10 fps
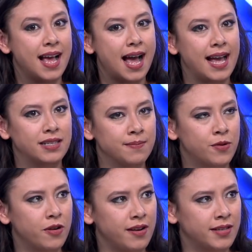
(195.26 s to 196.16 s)
it's
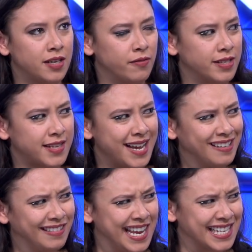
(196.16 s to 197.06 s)
important to
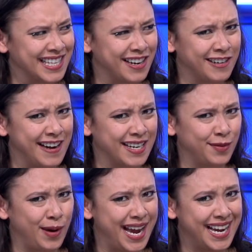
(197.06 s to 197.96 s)
recycle things the correct
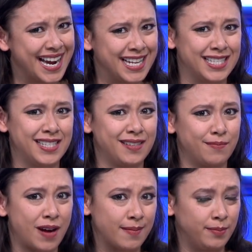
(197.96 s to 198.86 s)
way. It's
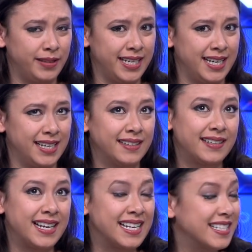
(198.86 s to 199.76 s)
probably
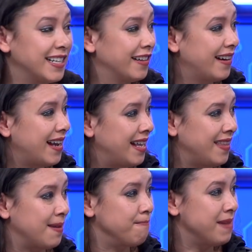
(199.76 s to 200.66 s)
easier in the
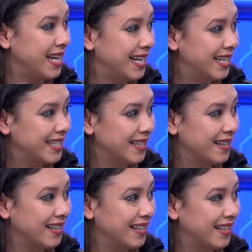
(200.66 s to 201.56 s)
mm -hmm. immediate
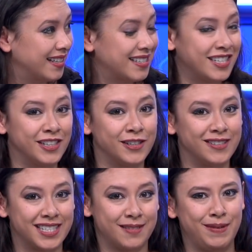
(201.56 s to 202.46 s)
to
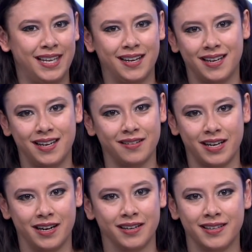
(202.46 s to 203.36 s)
just be like, I don't
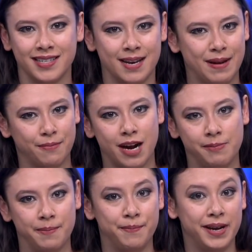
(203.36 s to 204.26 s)
care it's not my
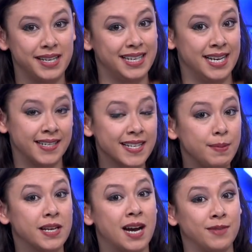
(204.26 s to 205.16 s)
problem. But it does
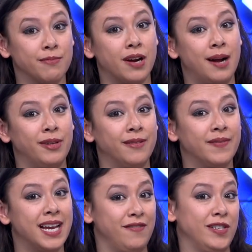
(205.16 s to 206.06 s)
become your problem
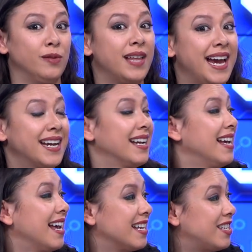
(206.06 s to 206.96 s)
if you like
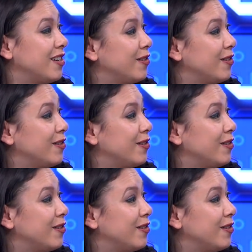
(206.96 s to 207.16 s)
to